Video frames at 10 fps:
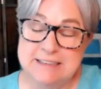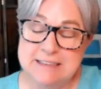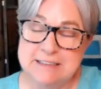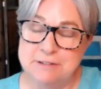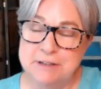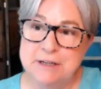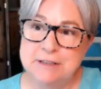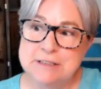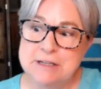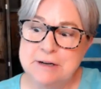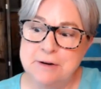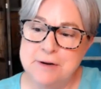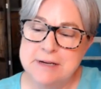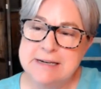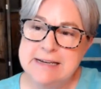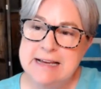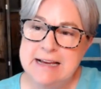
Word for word: did three years ago and